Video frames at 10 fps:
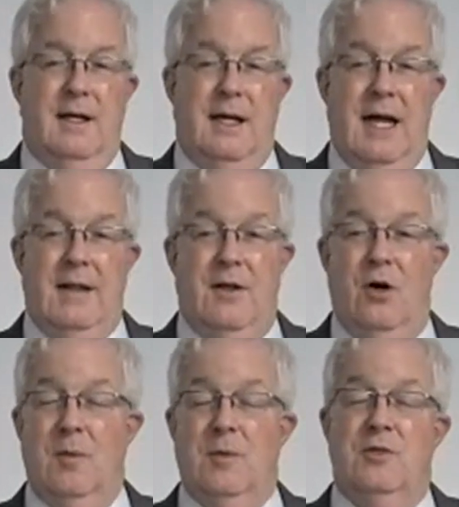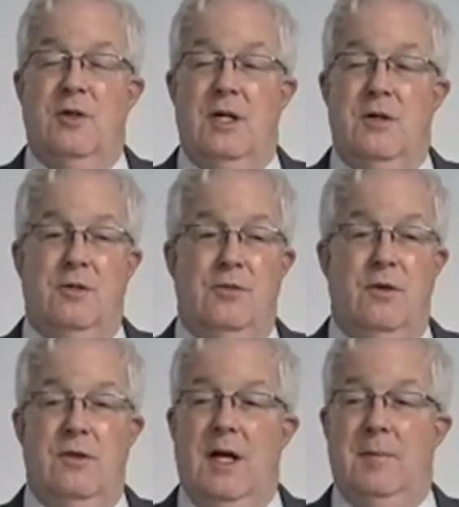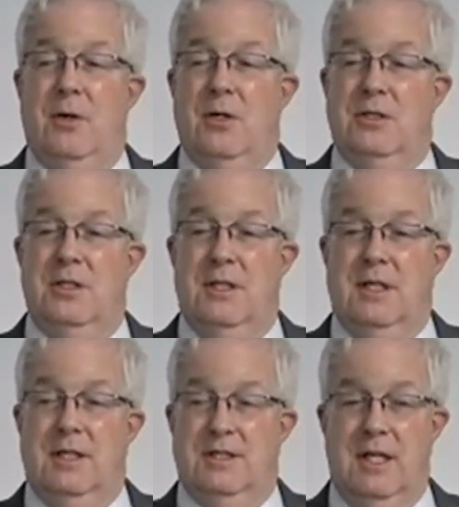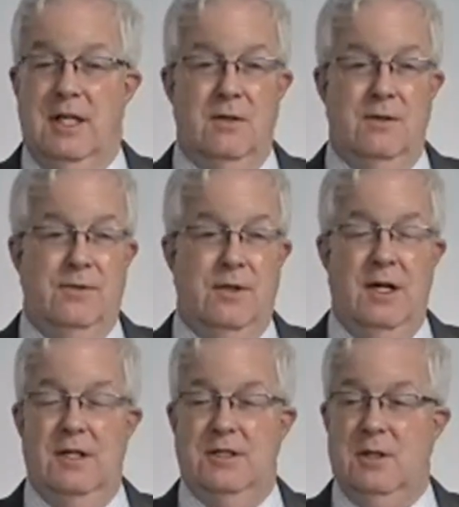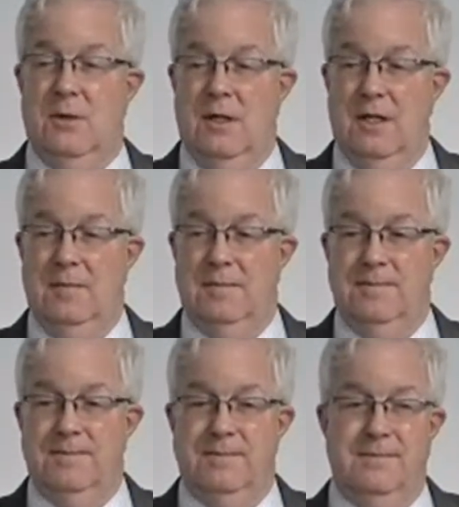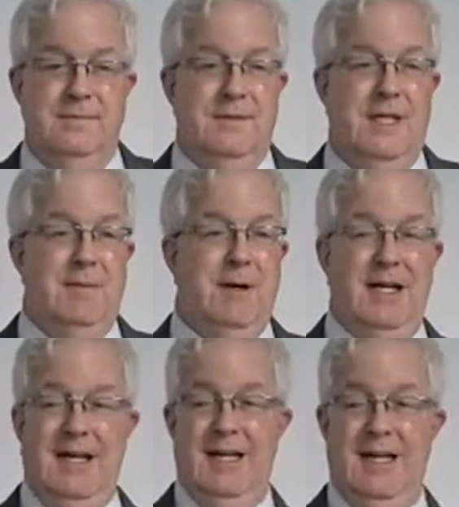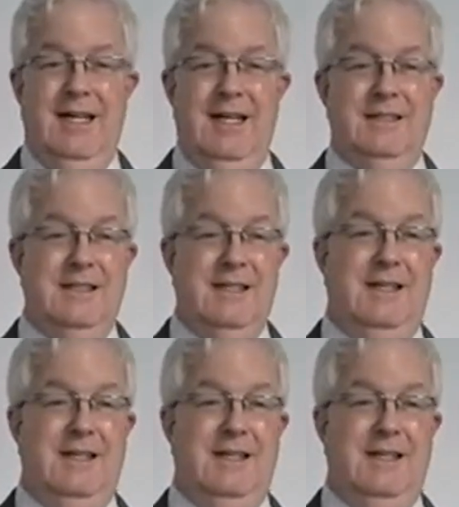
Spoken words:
Can the arbitrator throw that person in jail for not showing up? Anybody got a guess?